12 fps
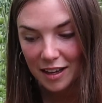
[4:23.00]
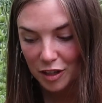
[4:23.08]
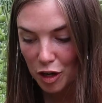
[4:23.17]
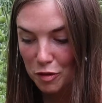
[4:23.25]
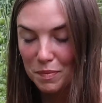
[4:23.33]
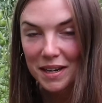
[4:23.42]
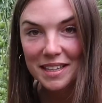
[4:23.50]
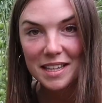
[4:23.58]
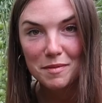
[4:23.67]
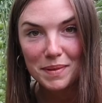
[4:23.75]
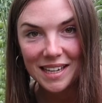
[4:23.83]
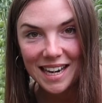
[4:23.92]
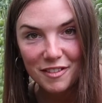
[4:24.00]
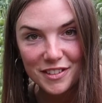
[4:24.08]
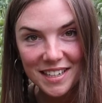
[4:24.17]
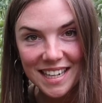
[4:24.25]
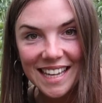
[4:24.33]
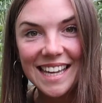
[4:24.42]
goat bedding that had been left
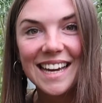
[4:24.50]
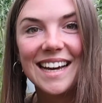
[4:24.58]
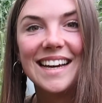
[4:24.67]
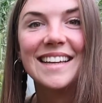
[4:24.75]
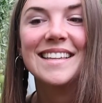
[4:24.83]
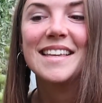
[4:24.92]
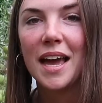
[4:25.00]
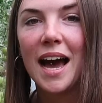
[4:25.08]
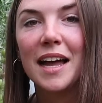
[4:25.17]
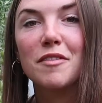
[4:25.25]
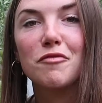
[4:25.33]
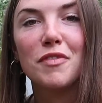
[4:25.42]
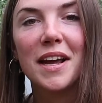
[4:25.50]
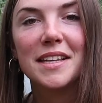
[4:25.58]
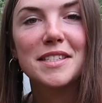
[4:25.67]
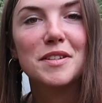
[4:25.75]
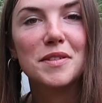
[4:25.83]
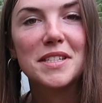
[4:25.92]
in here, it hadn't
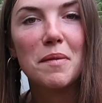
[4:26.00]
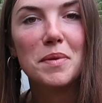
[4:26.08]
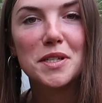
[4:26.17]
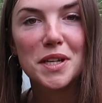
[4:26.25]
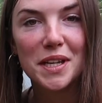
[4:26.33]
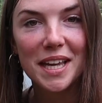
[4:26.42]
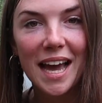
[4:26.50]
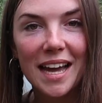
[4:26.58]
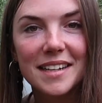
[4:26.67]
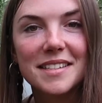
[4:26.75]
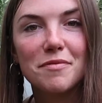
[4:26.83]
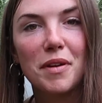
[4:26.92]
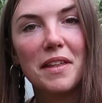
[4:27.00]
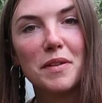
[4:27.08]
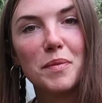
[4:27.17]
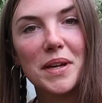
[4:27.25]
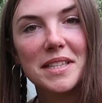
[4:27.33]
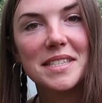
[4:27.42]
raised to a temperature yet where the
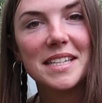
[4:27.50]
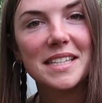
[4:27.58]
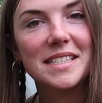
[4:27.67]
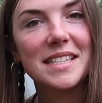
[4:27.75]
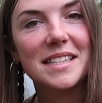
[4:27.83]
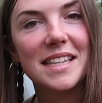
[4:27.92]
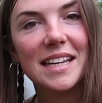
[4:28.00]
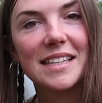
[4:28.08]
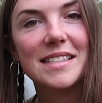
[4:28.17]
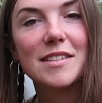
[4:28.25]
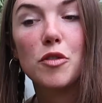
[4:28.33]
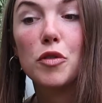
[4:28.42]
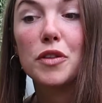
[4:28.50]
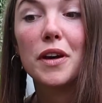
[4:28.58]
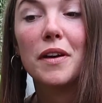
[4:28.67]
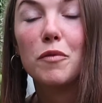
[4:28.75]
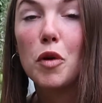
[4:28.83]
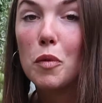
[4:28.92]
weed seeds and things, or
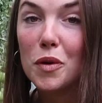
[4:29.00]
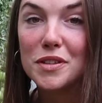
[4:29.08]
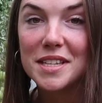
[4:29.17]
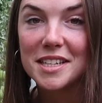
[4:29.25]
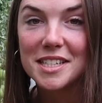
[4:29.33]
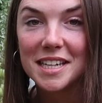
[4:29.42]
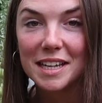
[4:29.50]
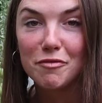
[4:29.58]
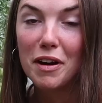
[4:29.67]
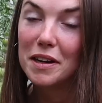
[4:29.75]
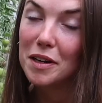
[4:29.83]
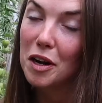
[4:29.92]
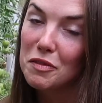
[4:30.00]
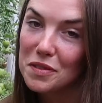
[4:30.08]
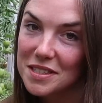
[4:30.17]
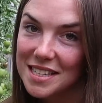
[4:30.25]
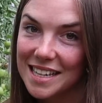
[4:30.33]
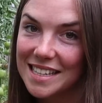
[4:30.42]
the what was actually red
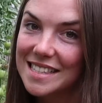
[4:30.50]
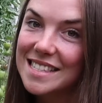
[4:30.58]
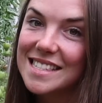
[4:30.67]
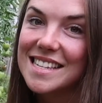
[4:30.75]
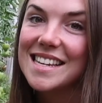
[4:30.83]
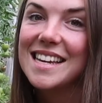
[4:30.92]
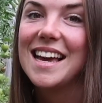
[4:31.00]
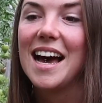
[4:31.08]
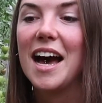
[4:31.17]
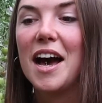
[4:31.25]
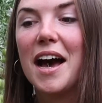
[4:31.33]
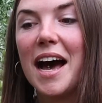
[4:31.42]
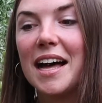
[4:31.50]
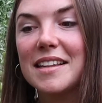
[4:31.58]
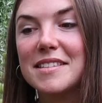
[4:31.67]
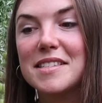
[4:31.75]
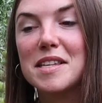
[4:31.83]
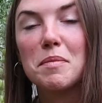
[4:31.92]
clover seeds
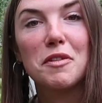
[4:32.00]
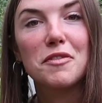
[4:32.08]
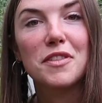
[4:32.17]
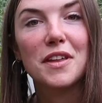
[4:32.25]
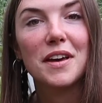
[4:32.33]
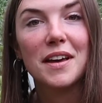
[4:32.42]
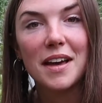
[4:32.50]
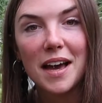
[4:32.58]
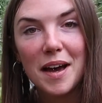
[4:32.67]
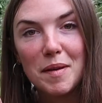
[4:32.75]
and some of the